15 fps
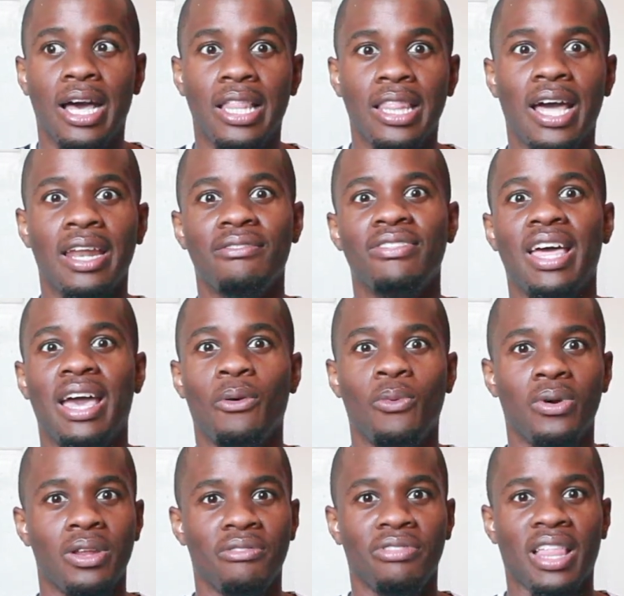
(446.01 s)
A lot of that
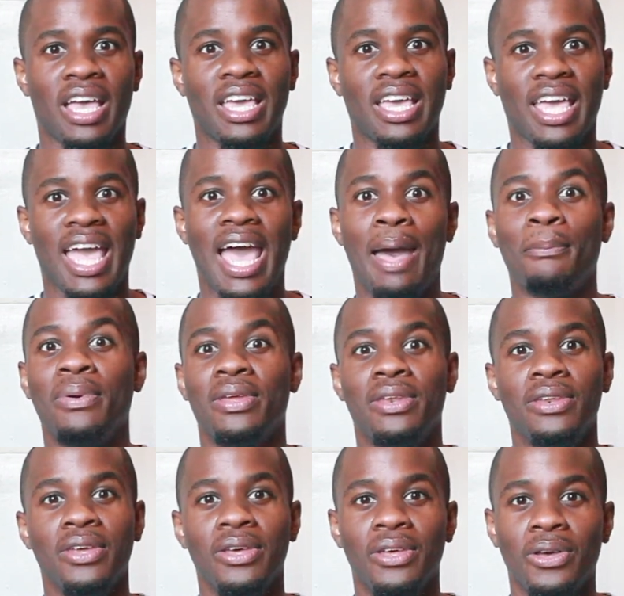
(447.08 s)
would have like
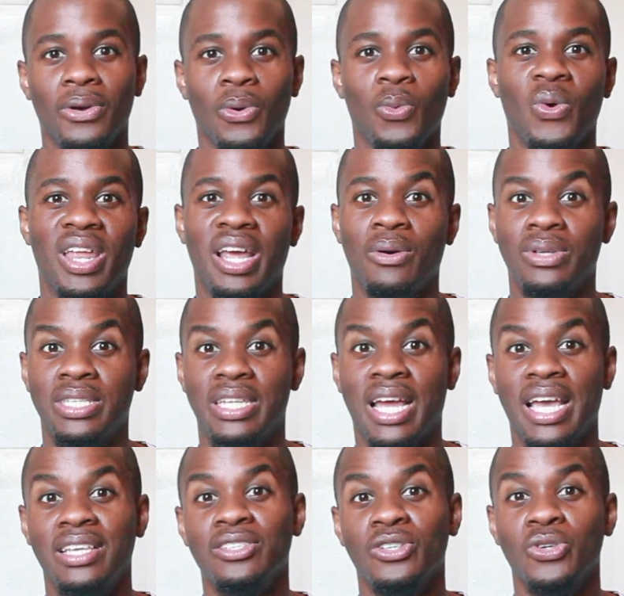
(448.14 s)
happened when I was in
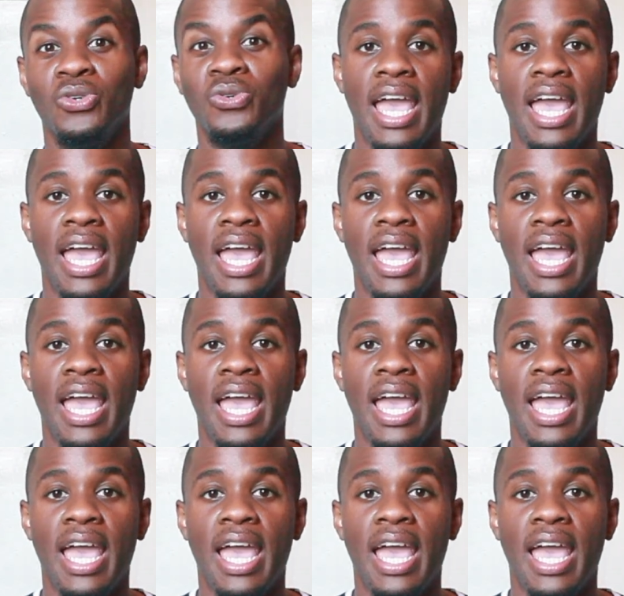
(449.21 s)
high school.